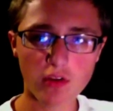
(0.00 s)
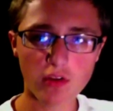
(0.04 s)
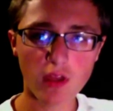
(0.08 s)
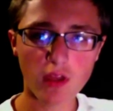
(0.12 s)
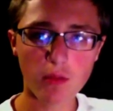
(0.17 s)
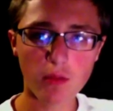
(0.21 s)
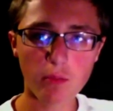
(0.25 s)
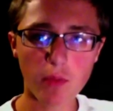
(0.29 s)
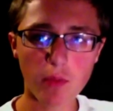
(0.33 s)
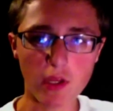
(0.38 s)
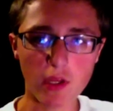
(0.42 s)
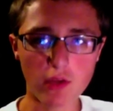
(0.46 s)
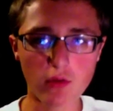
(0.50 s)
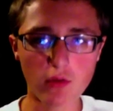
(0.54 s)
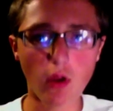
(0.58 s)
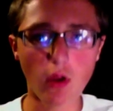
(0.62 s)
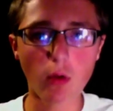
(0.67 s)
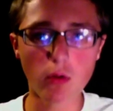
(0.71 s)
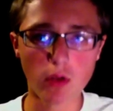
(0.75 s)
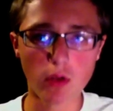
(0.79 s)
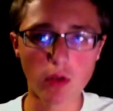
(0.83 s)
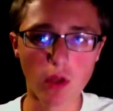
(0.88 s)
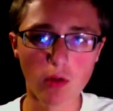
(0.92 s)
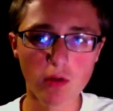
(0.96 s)
but you don't
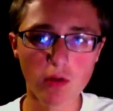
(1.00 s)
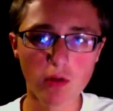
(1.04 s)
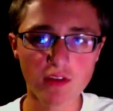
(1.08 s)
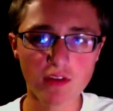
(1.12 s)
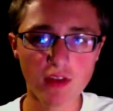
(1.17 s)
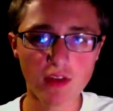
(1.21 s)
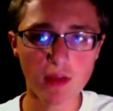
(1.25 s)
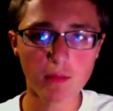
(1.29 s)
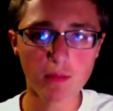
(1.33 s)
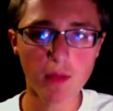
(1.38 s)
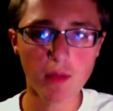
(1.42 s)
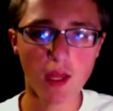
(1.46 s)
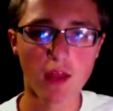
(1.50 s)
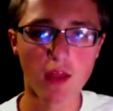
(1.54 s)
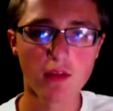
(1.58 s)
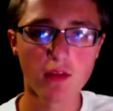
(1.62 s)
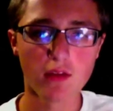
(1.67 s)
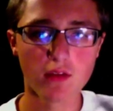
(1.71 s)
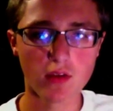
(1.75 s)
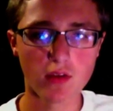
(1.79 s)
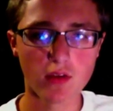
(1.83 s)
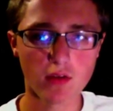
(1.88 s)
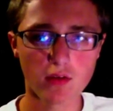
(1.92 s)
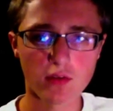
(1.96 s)
notice them as
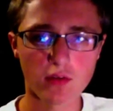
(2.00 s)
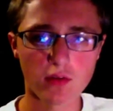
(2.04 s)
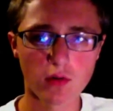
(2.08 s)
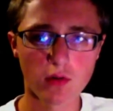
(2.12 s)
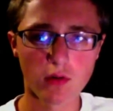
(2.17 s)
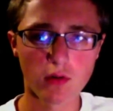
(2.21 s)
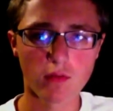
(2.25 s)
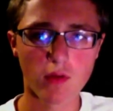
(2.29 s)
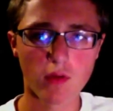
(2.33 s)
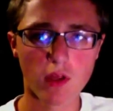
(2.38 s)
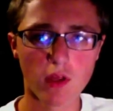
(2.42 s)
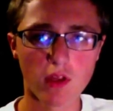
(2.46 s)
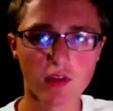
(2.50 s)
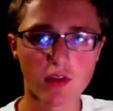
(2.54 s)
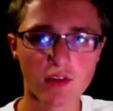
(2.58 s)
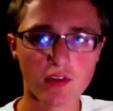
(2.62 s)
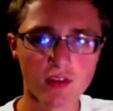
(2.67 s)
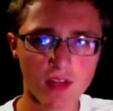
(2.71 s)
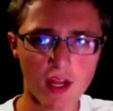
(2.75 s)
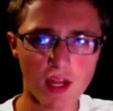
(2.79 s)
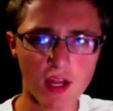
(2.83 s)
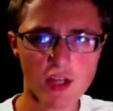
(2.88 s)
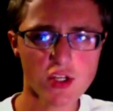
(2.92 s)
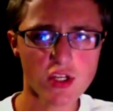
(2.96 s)
sort of a
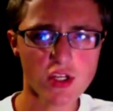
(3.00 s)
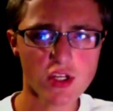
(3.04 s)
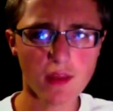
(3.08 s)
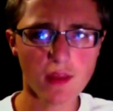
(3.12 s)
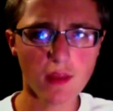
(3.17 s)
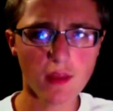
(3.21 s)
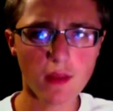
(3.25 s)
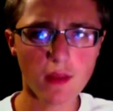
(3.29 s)
staged thing.